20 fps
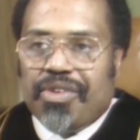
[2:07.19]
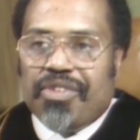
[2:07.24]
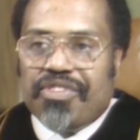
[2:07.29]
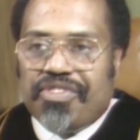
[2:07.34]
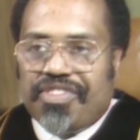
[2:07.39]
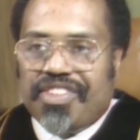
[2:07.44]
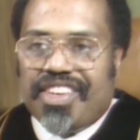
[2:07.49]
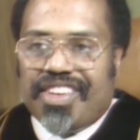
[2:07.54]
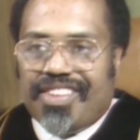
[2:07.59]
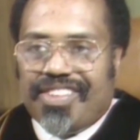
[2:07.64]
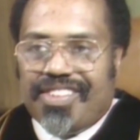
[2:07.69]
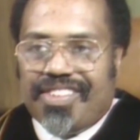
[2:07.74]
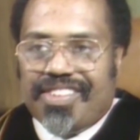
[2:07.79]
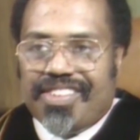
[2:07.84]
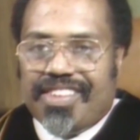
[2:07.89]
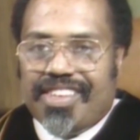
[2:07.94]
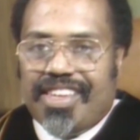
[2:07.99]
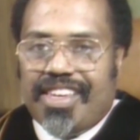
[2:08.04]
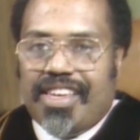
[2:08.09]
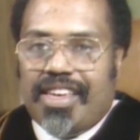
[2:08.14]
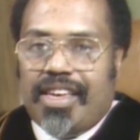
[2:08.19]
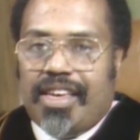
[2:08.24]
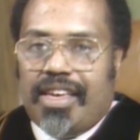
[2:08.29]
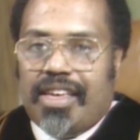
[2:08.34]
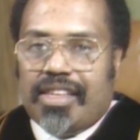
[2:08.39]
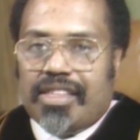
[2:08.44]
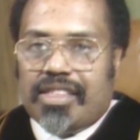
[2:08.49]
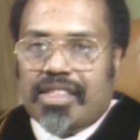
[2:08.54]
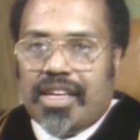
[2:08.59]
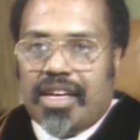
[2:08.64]
religious experience,
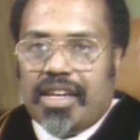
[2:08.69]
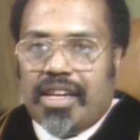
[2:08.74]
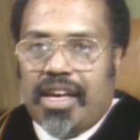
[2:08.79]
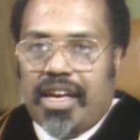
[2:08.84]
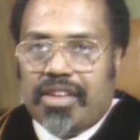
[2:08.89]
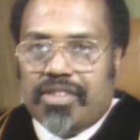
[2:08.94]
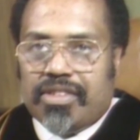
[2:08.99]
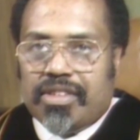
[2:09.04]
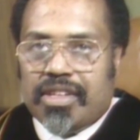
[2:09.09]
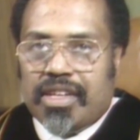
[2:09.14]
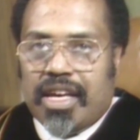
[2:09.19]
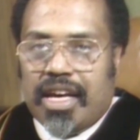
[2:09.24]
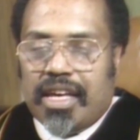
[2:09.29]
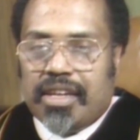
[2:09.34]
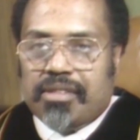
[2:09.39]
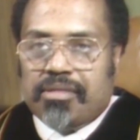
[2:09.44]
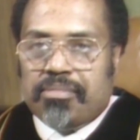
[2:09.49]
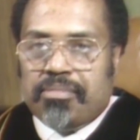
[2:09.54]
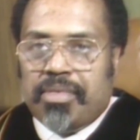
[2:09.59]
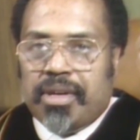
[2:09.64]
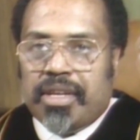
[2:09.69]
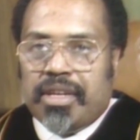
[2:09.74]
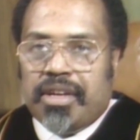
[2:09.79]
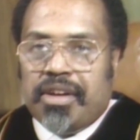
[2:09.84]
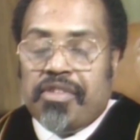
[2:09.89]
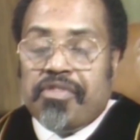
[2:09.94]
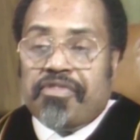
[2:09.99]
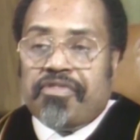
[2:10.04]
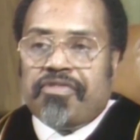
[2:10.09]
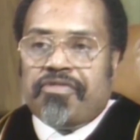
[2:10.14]
racial injustice, and
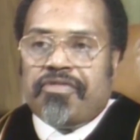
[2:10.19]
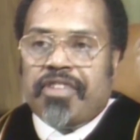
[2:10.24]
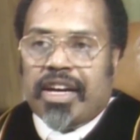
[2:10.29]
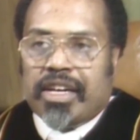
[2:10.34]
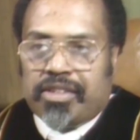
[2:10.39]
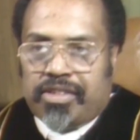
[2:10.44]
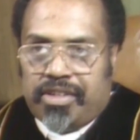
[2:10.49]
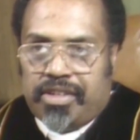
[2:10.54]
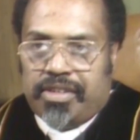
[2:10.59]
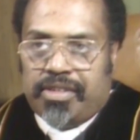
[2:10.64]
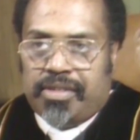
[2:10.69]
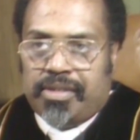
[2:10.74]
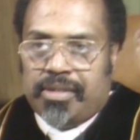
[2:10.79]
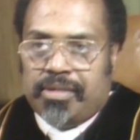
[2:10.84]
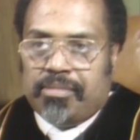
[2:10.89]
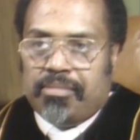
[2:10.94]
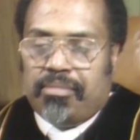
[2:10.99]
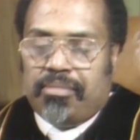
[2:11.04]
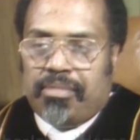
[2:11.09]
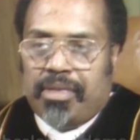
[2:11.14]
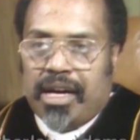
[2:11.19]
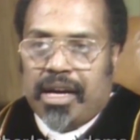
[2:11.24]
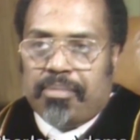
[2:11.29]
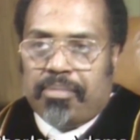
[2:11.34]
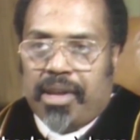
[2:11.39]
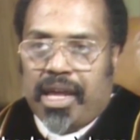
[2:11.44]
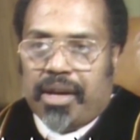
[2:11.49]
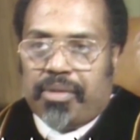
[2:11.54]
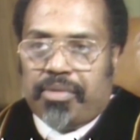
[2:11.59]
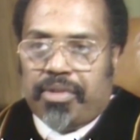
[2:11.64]
of course, economic development
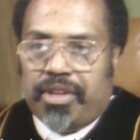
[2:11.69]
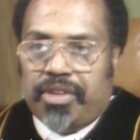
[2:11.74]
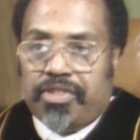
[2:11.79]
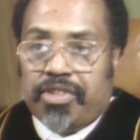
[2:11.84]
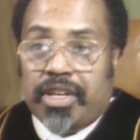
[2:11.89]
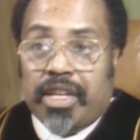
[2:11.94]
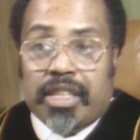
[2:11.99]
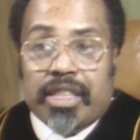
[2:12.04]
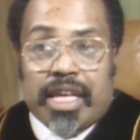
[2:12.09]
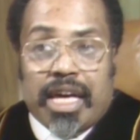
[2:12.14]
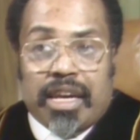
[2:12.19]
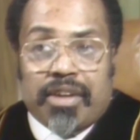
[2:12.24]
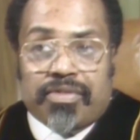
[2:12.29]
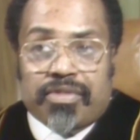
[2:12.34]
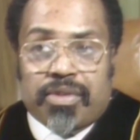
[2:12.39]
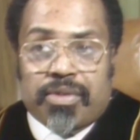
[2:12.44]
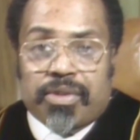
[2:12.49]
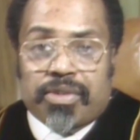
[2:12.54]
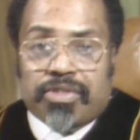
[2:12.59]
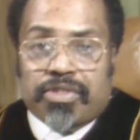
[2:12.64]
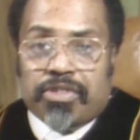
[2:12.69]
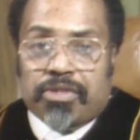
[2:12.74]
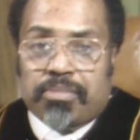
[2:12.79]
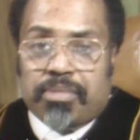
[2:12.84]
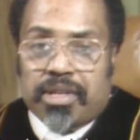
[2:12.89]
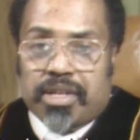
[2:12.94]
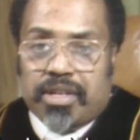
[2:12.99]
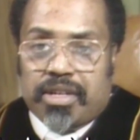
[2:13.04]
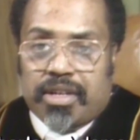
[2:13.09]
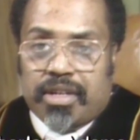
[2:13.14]
here in Detroit. His
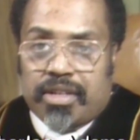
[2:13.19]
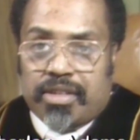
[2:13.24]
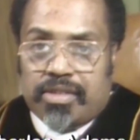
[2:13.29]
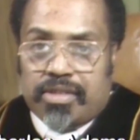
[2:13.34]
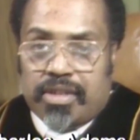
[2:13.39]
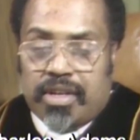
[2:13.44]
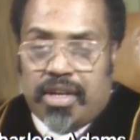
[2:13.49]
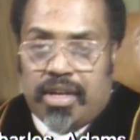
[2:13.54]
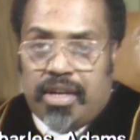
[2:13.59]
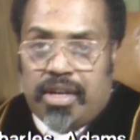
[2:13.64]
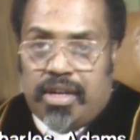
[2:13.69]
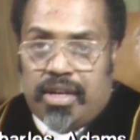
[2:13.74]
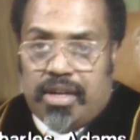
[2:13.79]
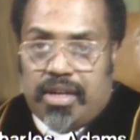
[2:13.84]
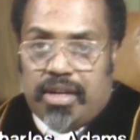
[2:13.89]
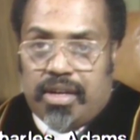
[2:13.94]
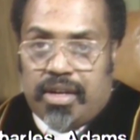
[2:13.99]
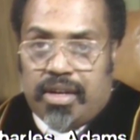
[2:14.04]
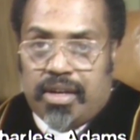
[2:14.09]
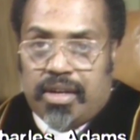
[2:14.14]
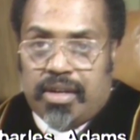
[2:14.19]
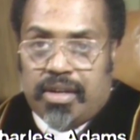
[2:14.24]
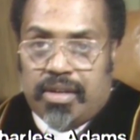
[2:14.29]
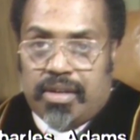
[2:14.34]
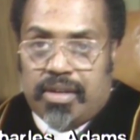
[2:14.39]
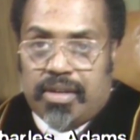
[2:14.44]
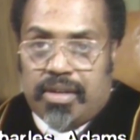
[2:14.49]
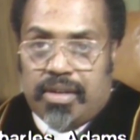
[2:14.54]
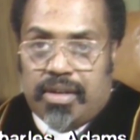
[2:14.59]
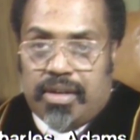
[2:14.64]
son, Reverend
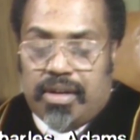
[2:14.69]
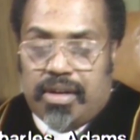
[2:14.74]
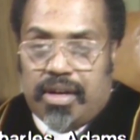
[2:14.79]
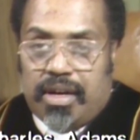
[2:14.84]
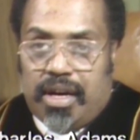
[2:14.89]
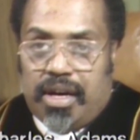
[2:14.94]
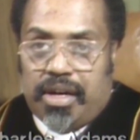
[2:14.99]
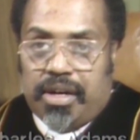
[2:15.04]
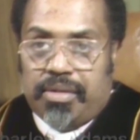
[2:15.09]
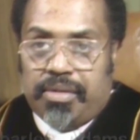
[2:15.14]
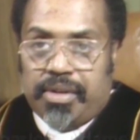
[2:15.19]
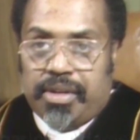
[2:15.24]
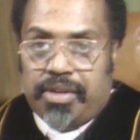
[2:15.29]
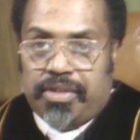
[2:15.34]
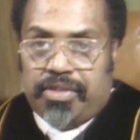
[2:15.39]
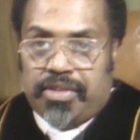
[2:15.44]
Charles Christian Adams,